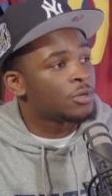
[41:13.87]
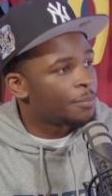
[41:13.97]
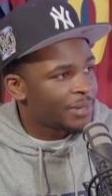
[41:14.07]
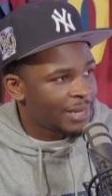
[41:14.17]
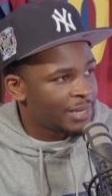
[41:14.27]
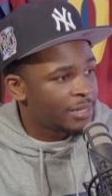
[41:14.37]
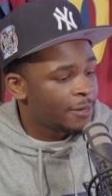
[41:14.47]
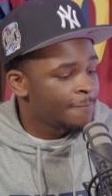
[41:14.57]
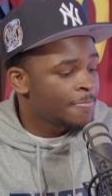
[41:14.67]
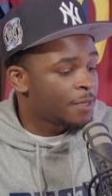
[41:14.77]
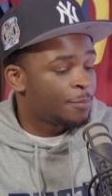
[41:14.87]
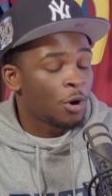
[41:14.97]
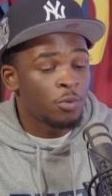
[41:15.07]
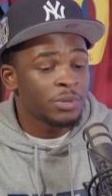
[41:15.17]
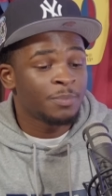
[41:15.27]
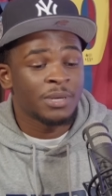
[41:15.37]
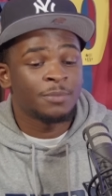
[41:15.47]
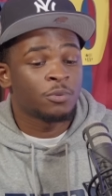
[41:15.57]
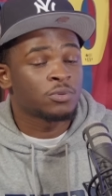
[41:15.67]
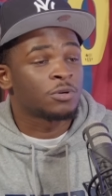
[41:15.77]
dominated. Mm. The only
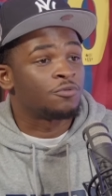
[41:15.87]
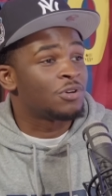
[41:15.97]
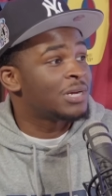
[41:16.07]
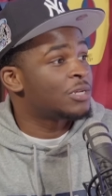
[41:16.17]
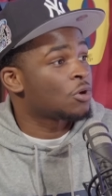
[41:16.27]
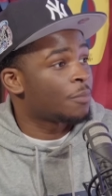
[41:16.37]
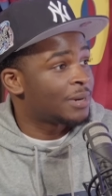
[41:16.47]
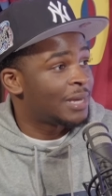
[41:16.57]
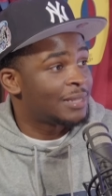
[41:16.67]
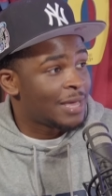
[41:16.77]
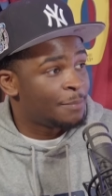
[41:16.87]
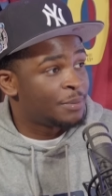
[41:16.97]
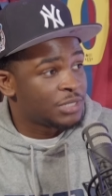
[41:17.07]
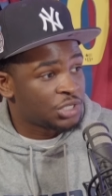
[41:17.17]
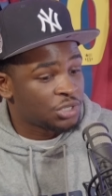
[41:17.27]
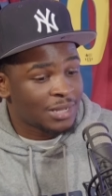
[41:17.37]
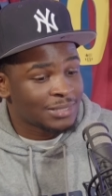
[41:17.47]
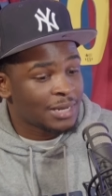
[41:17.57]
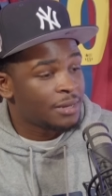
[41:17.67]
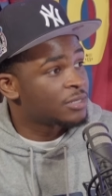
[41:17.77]
people to really dominate their position at
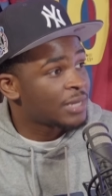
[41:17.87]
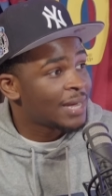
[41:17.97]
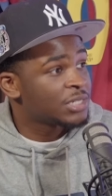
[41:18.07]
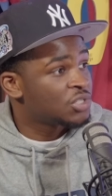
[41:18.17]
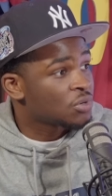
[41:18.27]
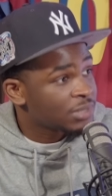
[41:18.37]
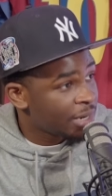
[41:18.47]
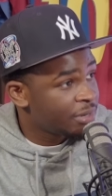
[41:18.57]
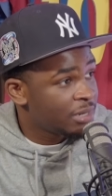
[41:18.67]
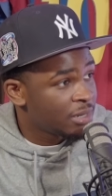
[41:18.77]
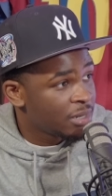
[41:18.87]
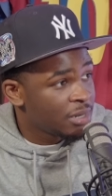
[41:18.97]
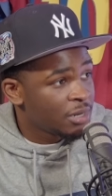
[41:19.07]
time is actually John Terry. Mm.